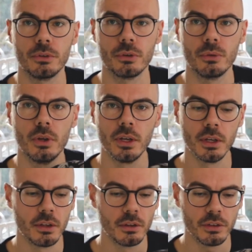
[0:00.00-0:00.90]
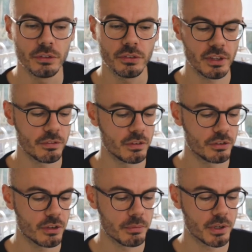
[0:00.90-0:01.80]
So this is definitely
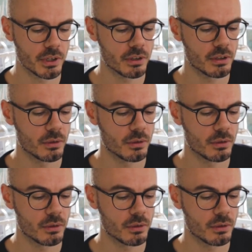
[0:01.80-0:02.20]
something,